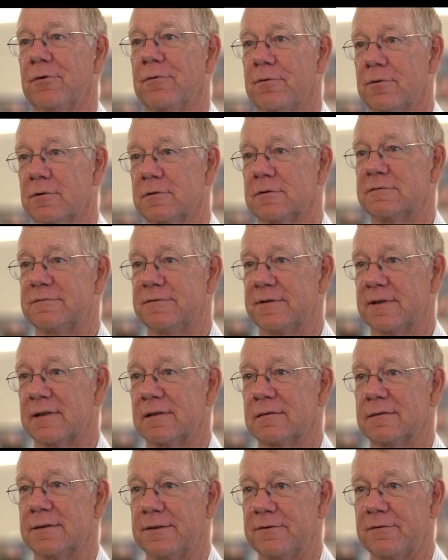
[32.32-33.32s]

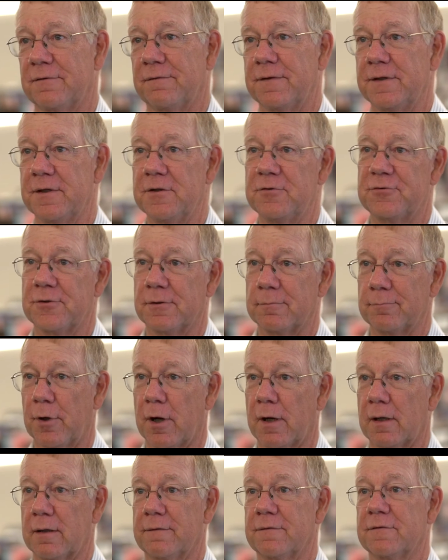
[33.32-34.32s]
thoroughfare into the eastern
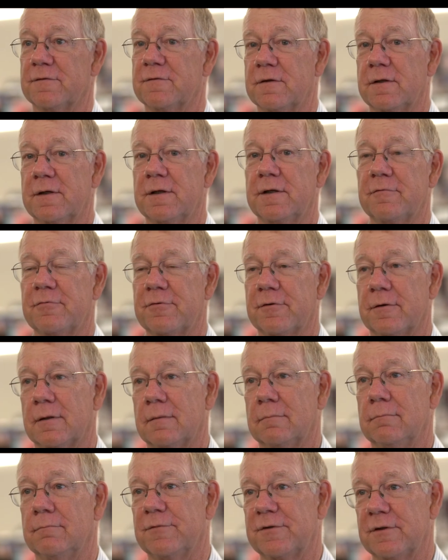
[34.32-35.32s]
part of the city
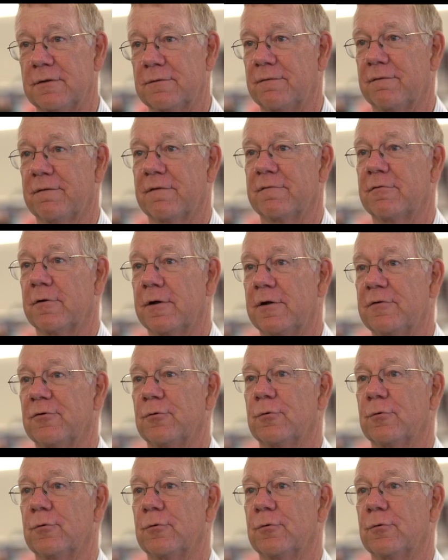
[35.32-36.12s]
from south of the Fraser